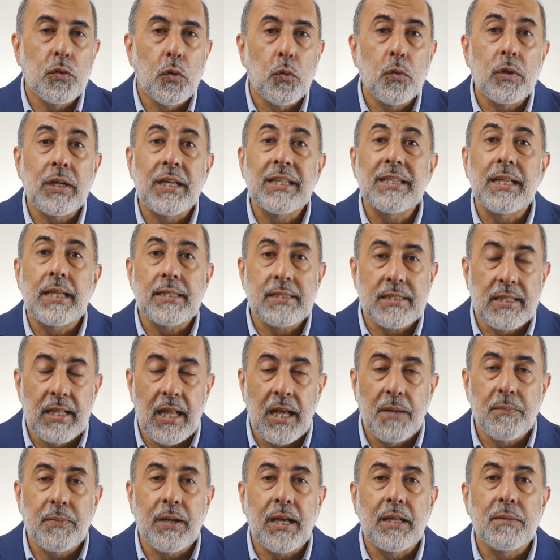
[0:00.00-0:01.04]
or in
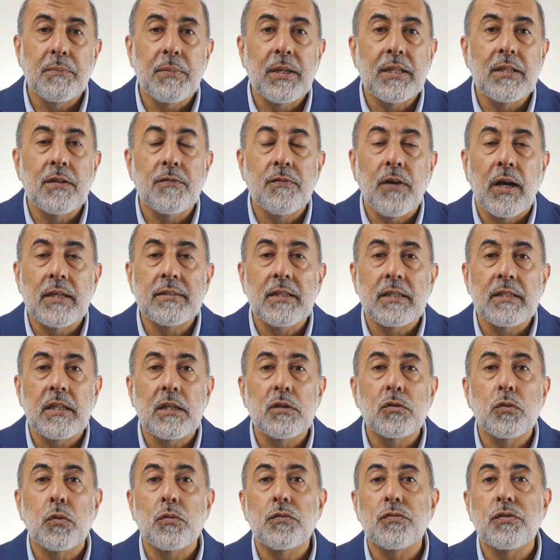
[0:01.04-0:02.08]
Islam can be divided
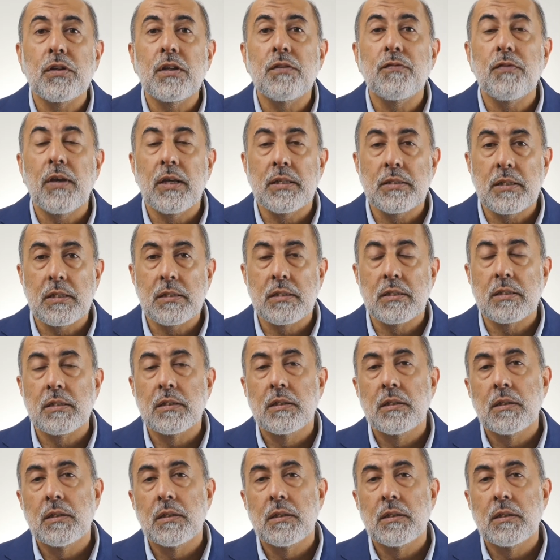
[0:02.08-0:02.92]
into 3 phases.